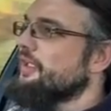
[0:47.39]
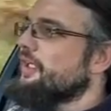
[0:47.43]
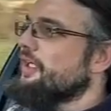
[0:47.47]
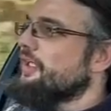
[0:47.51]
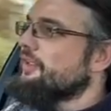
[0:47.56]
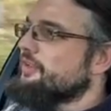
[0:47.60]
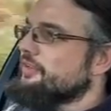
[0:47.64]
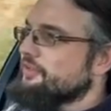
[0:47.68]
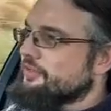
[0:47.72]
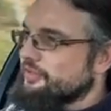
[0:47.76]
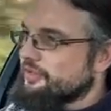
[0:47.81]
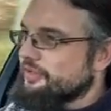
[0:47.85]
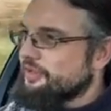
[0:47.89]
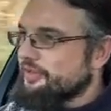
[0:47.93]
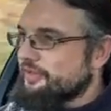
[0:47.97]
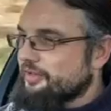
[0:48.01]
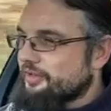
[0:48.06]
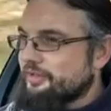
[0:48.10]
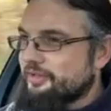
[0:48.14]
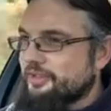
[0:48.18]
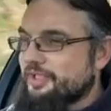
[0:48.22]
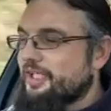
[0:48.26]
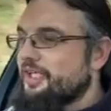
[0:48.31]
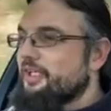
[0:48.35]
it doesn't
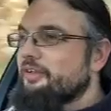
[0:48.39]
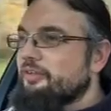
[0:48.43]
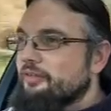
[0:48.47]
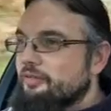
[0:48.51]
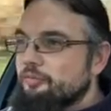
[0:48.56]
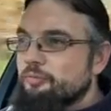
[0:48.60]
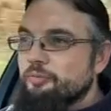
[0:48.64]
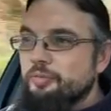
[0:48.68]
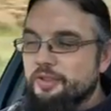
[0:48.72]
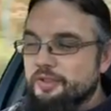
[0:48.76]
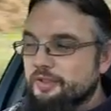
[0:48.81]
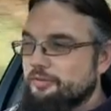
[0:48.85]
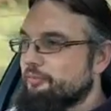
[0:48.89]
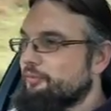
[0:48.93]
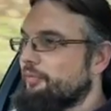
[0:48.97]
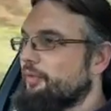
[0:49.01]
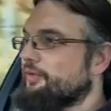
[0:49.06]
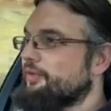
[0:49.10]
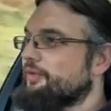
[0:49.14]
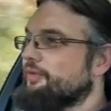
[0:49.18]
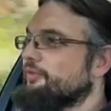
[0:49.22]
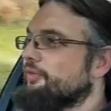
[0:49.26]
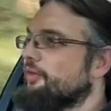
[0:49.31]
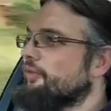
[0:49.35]
kill
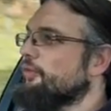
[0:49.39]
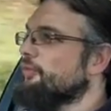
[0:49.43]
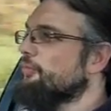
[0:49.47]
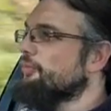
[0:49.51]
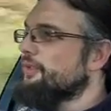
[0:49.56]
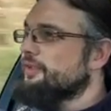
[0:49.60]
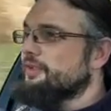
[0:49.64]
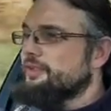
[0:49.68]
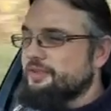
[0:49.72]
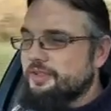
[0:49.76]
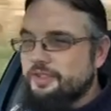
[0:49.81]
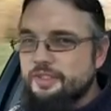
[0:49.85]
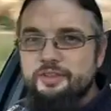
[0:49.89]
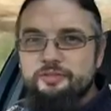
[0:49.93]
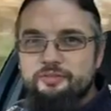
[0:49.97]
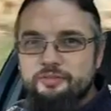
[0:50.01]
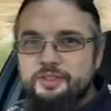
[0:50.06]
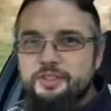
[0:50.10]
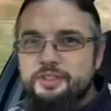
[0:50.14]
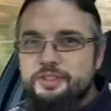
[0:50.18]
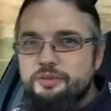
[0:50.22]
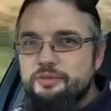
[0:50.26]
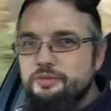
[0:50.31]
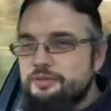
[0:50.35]
body roll, but it certainly
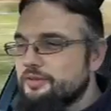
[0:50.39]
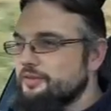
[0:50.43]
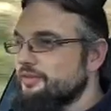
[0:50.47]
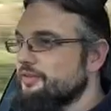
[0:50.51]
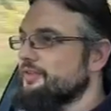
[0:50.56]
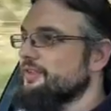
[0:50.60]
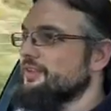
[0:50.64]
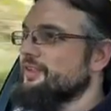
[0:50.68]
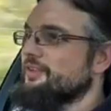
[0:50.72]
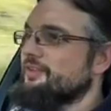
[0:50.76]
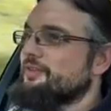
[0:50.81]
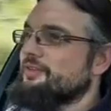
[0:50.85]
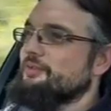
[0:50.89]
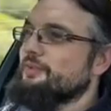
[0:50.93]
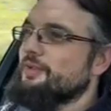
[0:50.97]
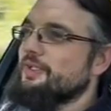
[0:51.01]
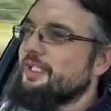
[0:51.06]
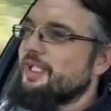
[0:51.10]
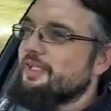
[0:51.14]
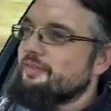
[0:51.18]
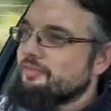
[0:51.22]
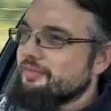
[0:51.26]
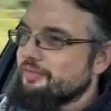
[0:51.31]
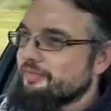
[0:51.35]
reduces it to a
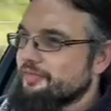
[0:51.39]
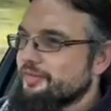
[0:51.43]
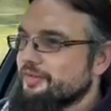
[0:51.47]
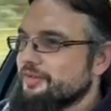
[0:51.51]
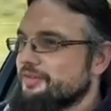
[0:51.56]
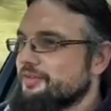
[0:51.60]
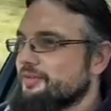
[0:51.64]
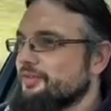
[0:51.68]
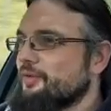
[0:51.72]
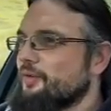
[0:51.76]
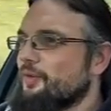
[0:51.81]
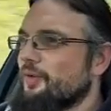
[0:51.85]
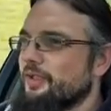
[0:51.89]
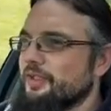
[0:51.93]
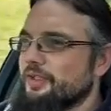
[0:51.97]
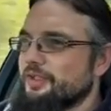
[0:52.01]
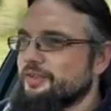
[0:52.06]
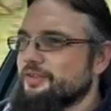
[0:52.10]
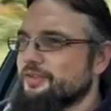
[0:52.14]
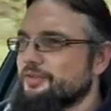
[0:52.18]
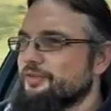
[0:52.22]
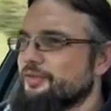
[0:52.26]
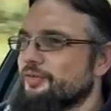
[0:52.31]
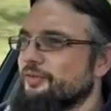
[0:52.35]
level that's quite
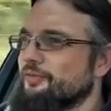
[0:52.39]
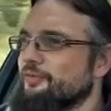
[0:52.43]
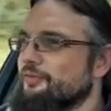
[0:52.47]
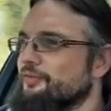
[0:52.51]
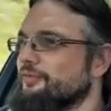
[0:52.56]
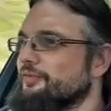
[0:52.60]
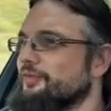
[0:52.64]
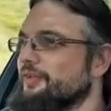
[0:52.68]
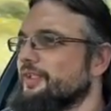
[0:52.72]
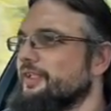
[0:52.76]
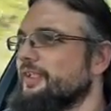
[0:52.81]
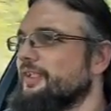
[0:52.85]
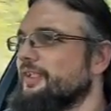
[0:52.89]
extraordinary.